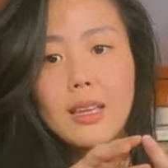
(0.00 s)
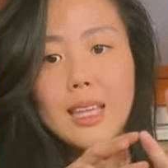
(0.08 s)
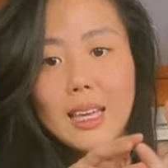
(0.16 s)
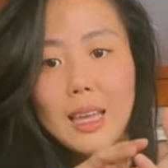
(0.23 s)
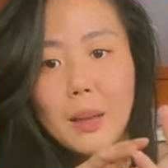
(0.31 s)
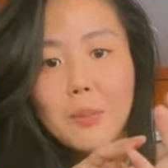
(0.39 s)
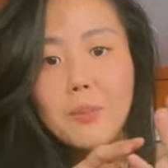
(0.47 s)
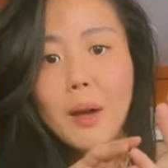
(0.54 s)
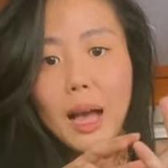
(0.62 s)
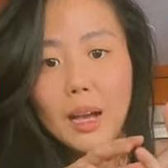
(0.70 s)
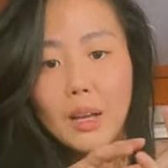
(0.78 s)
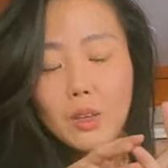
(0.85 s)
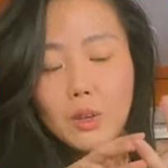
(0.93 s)
They can
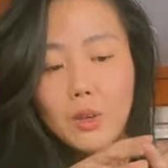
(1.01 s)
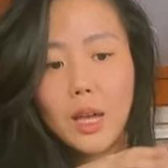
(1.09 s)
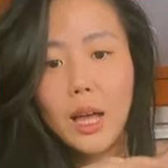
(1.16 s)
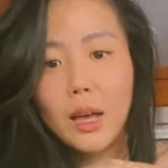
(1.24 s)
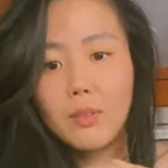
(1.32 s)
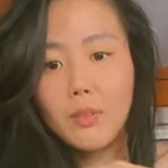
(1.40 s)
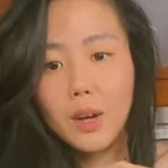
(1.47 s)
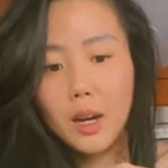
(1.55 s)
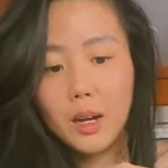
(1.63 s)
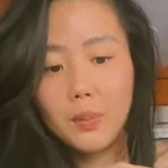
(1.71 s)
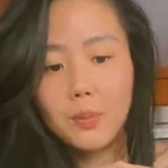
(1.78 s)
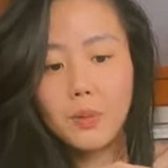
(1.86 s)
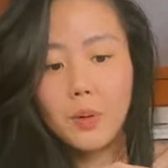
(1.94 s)
back you the F
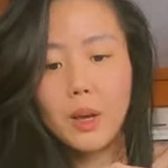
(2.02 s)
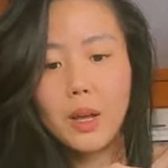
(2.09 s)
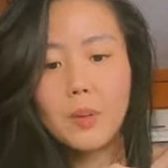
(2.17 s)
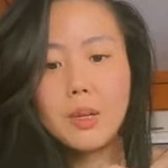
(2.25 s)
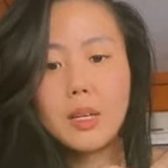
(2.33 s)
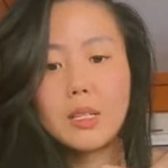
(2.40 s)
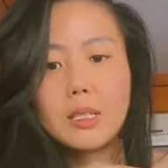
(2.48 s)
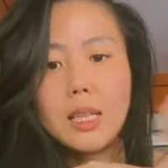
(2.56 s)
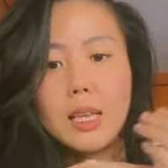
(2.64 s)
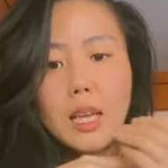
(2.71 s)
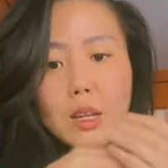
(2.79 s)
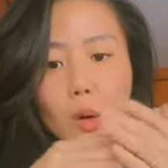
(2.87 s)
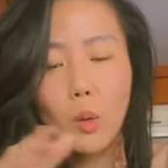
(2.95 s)
up, okay? Because they
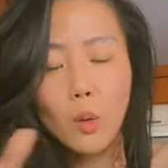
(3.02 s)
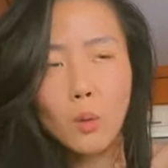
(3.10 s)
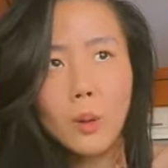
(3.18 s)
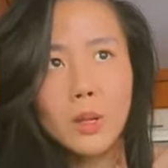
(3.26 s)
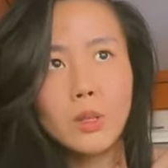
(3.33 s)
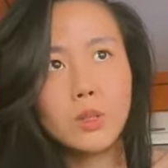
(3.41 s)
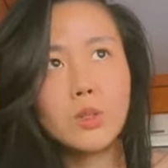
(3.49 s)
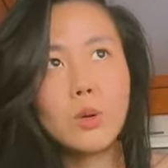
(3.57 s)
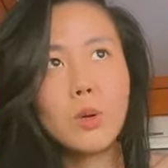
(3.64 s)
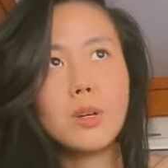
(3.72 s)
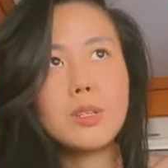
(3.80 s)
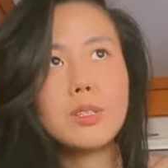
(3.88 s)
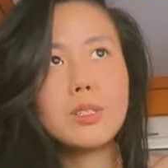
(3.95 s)
can open the
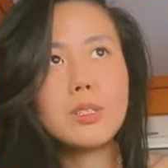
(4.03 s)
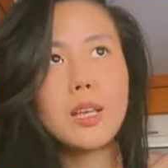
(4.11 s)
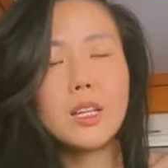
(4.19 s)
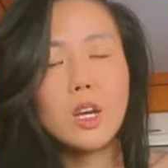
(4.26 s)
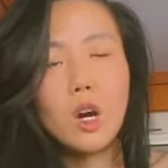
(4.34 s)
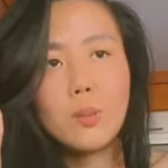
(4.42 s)
doors and the